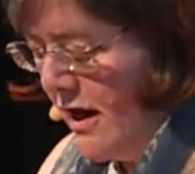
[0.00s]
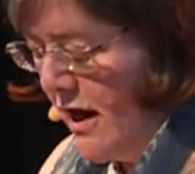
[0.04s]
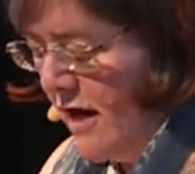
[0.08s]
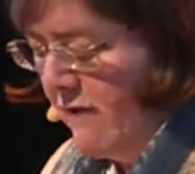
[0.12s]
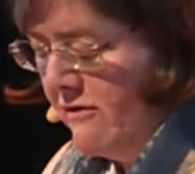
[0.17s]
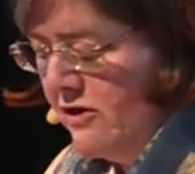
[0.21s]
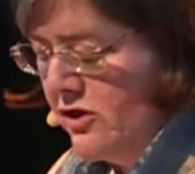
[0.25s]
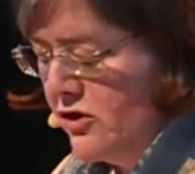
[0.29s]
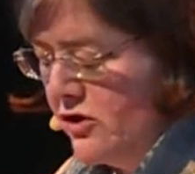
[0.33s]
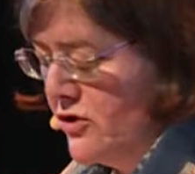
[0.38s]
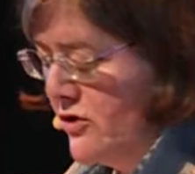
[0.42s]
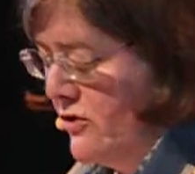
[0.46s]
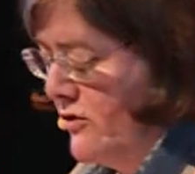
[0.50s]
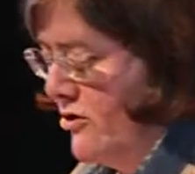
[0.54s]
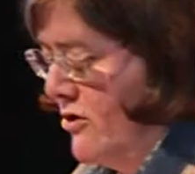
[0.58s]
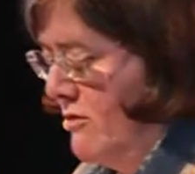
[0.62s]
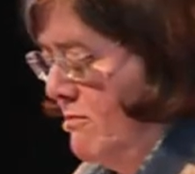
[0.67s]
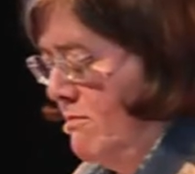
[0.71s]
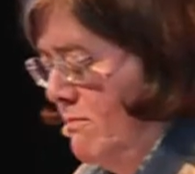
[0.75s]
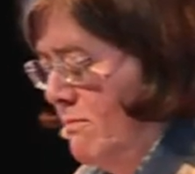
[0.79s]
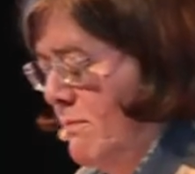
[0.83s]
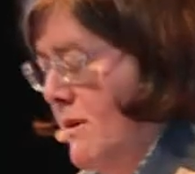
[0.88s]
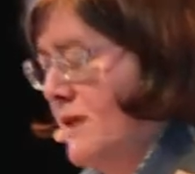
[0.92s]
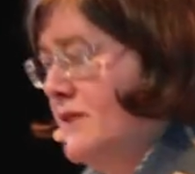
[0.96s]
I wish you
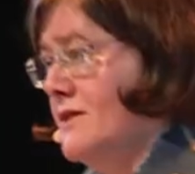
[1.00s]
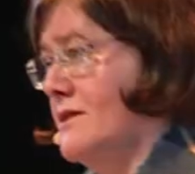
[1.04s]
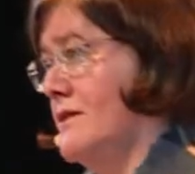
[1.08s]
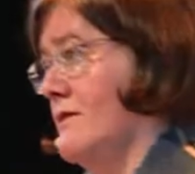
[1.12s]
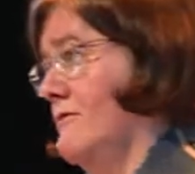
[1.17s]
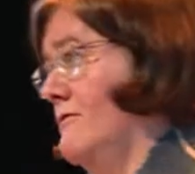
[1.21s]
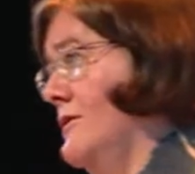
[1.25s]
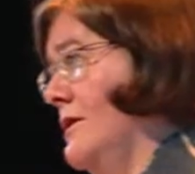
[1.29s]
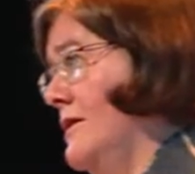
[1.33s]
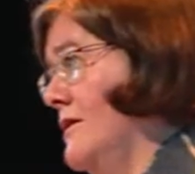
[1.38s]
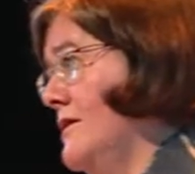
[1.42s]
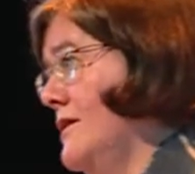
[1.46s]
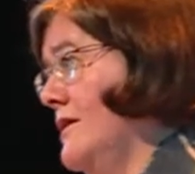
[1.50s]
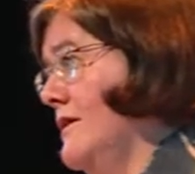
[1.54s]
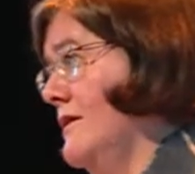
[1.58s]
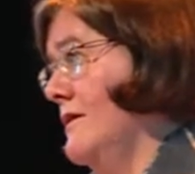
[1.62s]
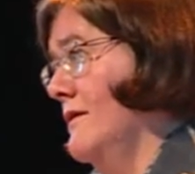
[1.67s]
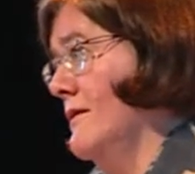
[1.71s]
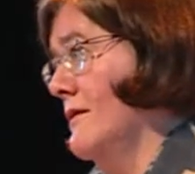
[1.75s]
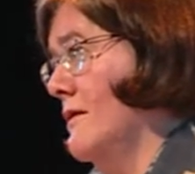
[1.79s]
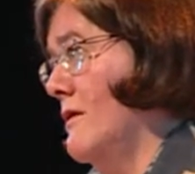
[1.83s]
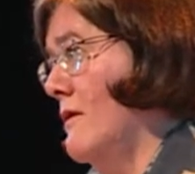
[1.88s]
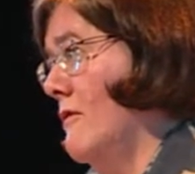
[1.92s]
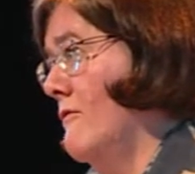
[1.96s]
the best of luck
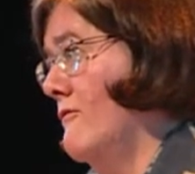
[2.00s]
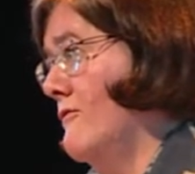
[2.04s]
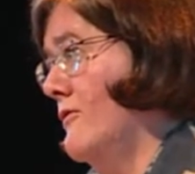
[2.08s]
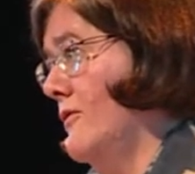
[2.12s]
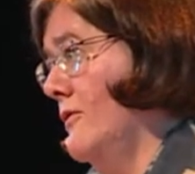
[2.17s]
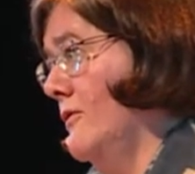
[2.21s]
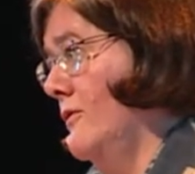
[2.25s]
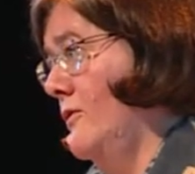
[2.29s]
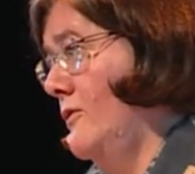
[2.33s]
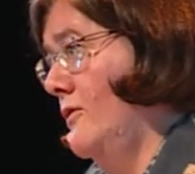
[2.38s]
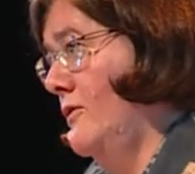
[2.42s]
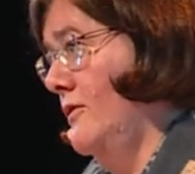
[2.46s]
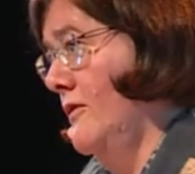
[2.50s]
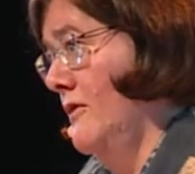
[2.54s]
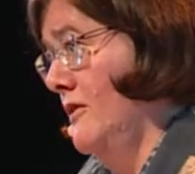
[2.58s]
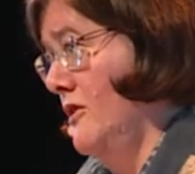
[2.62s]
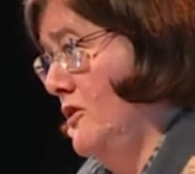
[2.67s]
in the conference,